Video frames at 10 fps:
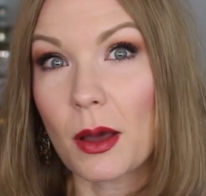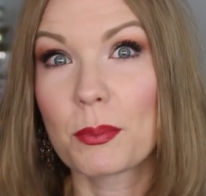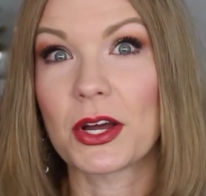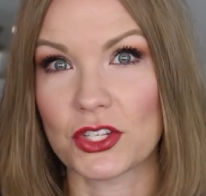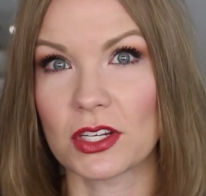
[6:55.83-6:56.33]
a
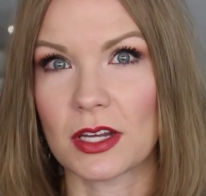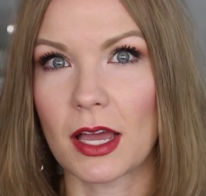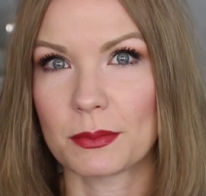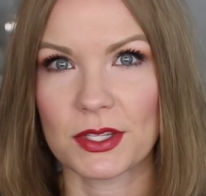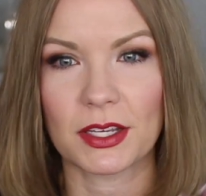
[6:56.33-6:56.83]
bunch of
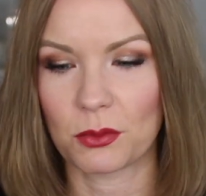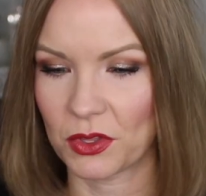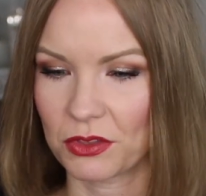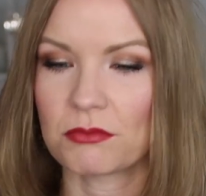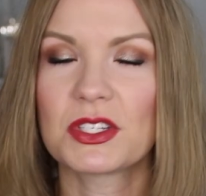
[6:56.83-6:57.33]
times, like
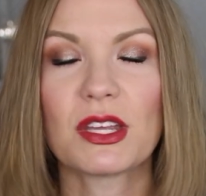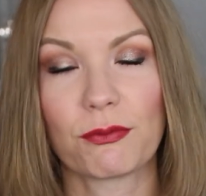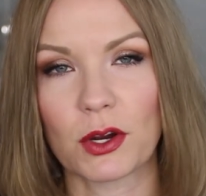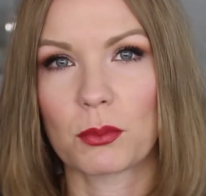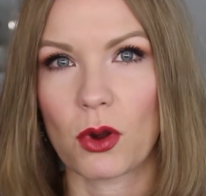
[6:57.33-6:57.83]
with
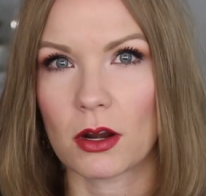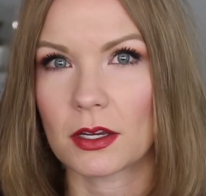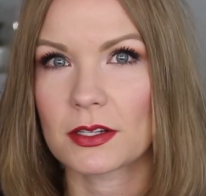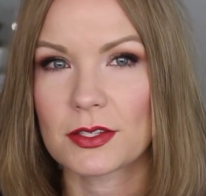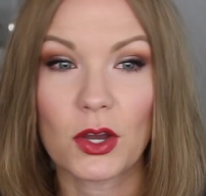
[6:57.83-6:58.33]
different products.